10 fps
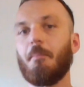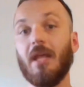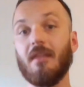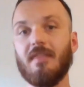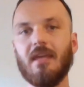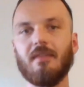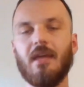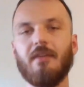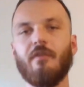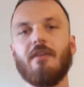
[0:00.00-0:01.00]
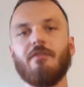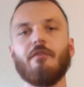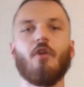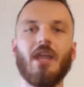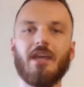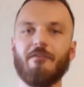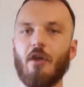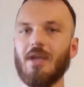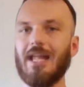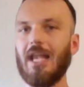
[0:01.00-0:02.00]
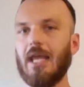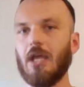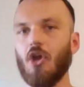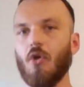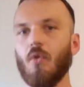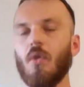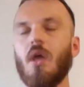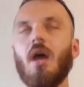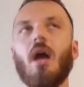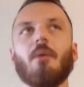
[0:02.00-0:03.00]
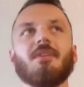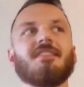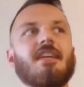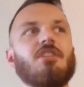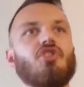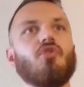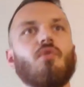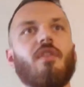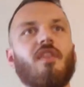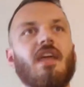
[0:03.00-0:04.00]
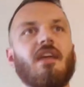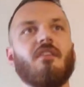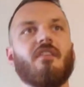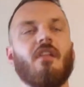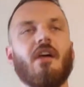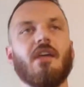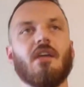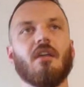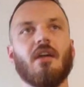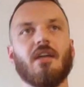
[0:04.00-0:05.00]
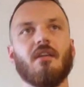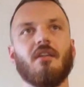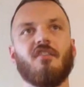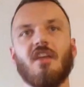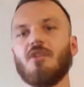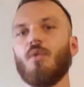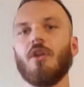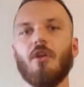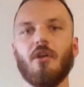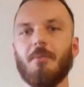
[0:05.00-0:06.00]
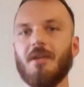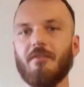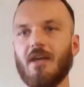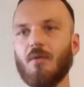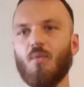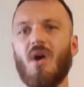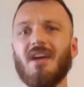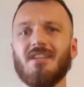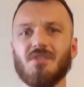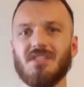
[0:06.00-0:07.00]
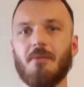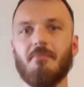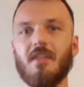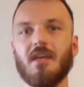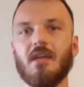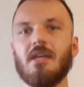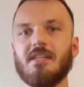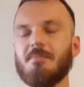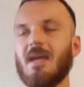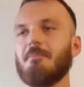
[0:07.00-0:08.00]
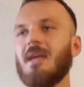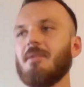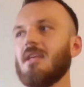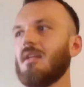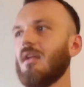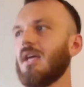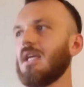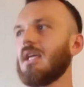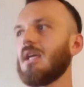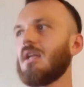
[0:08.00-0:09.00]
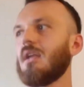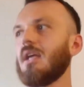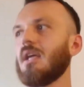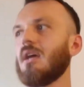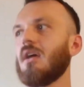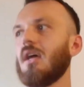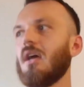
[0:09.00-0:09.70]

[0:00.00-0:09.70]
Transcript: but I think that if if you've got like a very clear goal, I would say do things like like say you want to learn a bit of like Wwise or something. Spend maybe like like